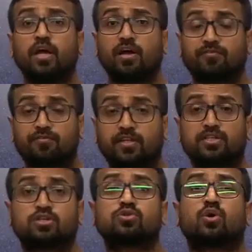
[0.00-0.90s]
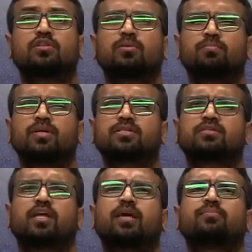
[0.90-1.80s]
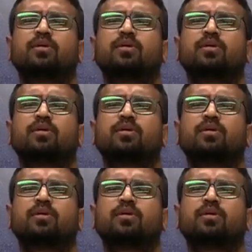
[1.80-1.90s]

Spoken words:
if this is not the best time,